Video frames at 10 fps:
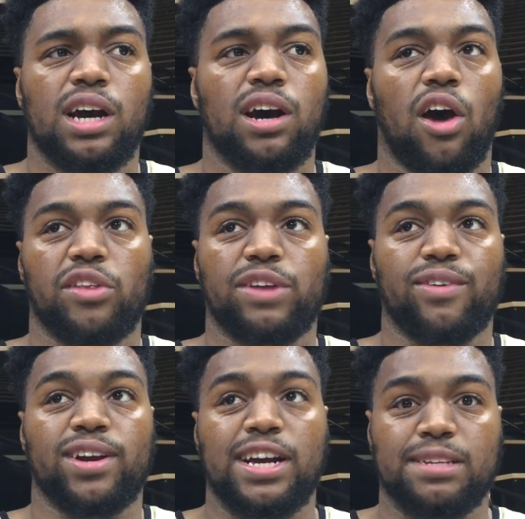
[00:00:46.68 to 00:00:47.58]
all the
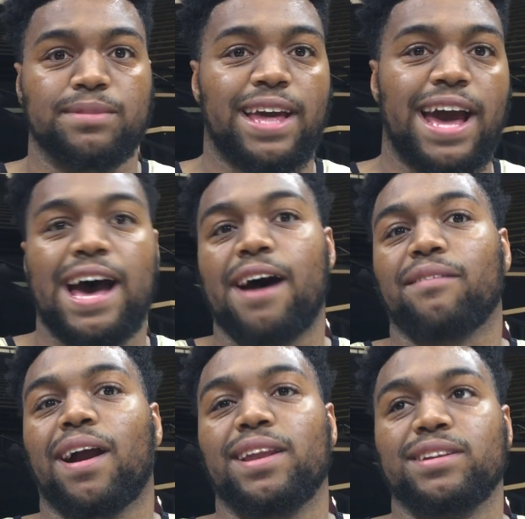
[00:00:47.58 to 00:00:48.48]
different customs they
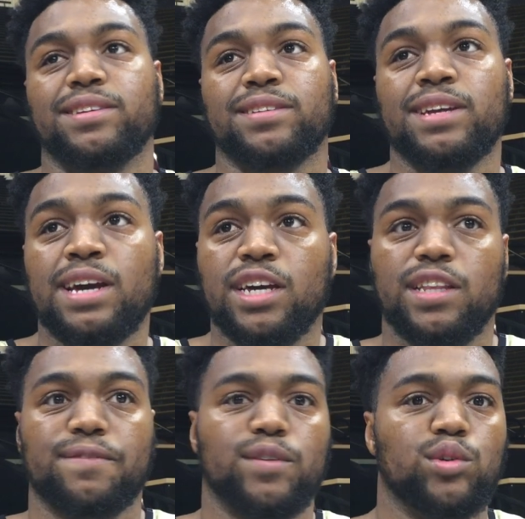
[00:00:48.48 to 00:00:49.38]
have, kind of just
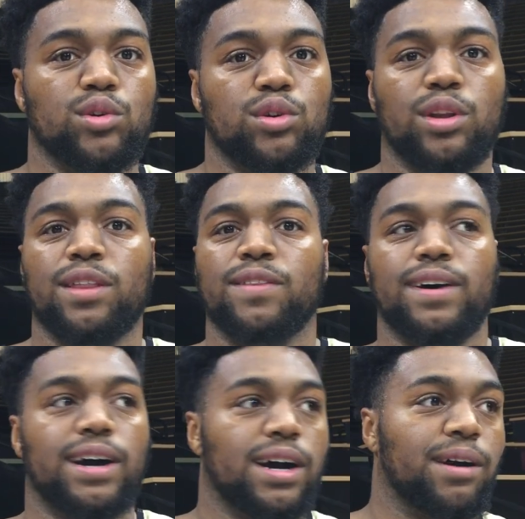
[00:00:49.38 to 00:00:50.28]
the food,
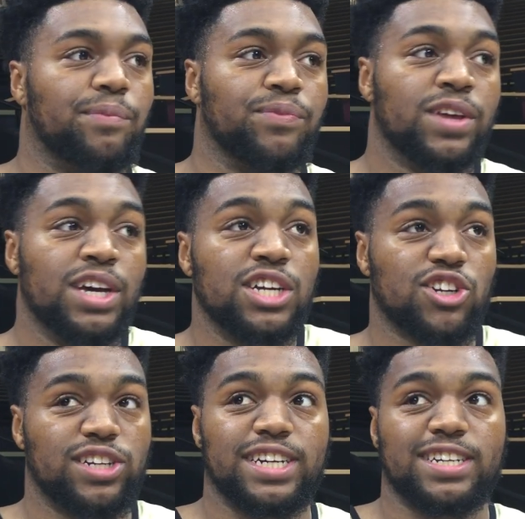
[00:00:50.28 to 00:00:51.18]
the
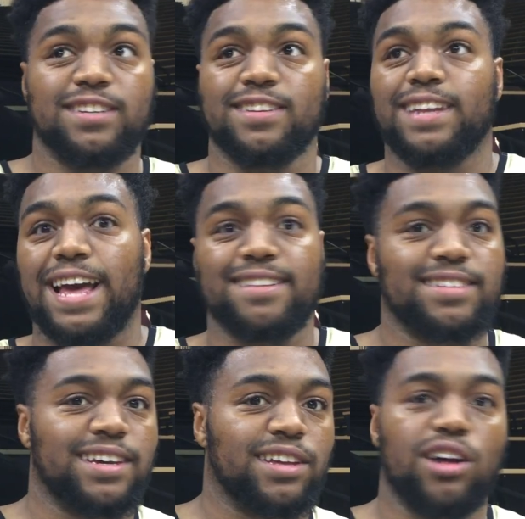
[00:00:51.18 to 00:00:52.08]
traditions, the
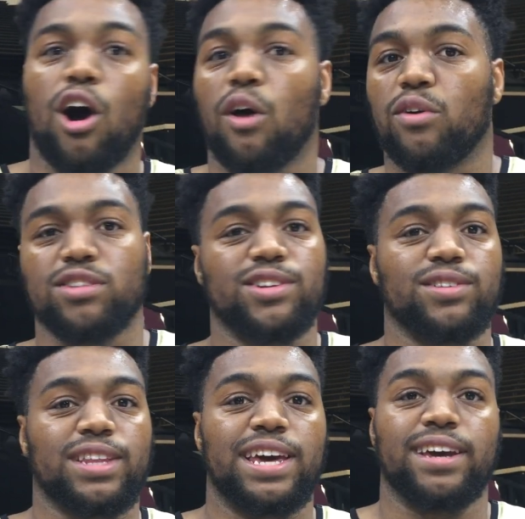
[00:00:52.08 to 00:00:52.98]
dancing, all those
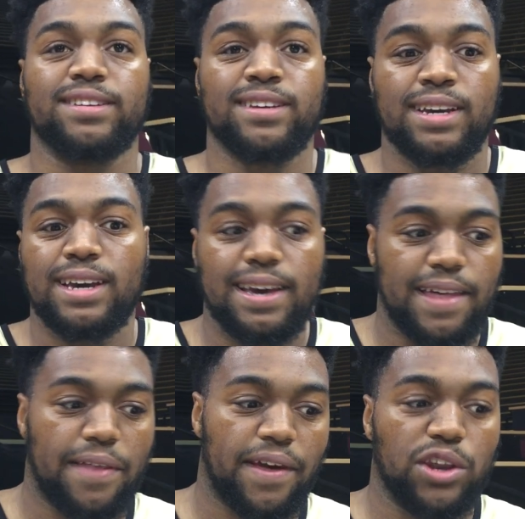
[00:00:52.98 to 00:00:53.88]
little things
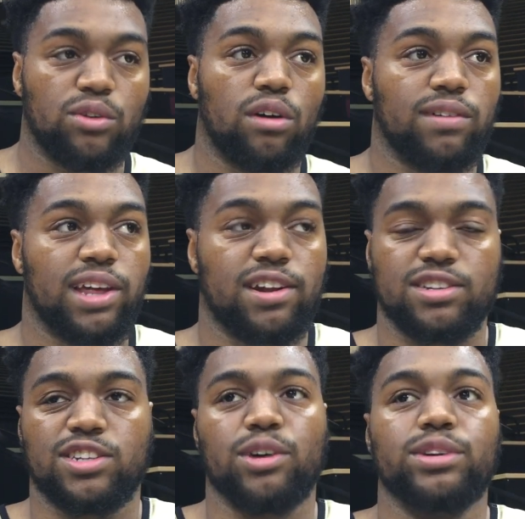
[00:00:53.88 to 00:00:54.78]
that they do over there,
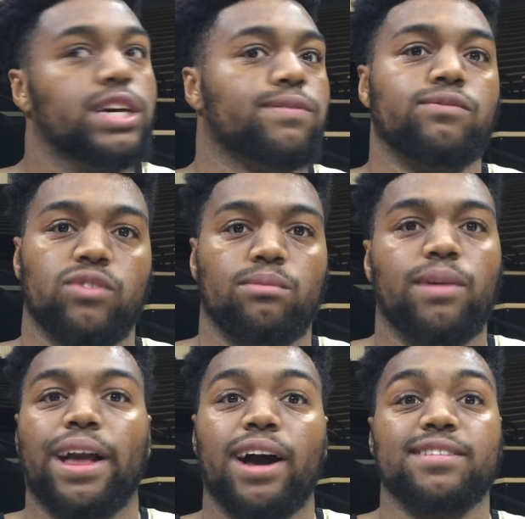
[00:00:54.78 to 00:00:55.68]
just so different
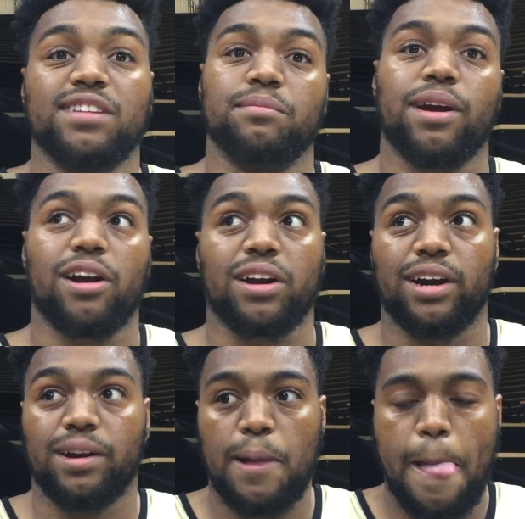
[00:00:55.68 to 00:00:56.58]
from like us in
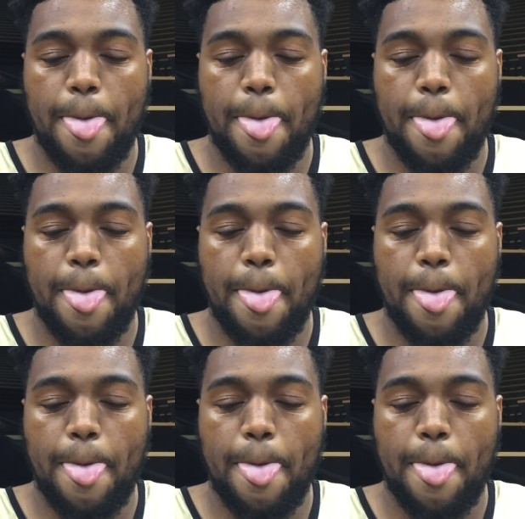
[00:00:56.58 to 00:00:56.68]
America.